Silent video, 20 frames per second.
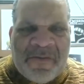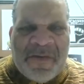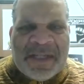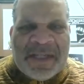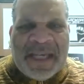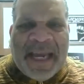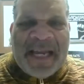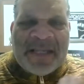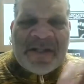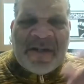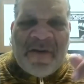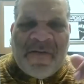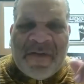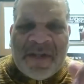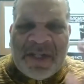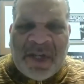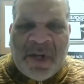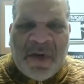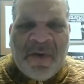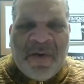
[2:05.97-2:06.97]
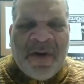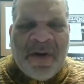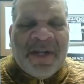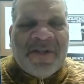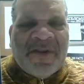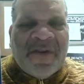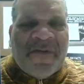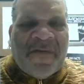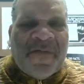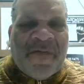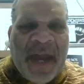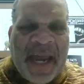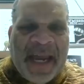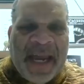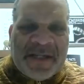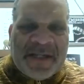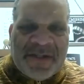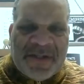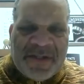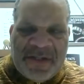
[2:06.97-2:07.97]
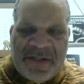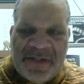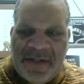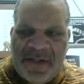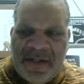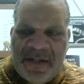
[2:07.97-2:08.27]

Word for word: which has over 200 facts.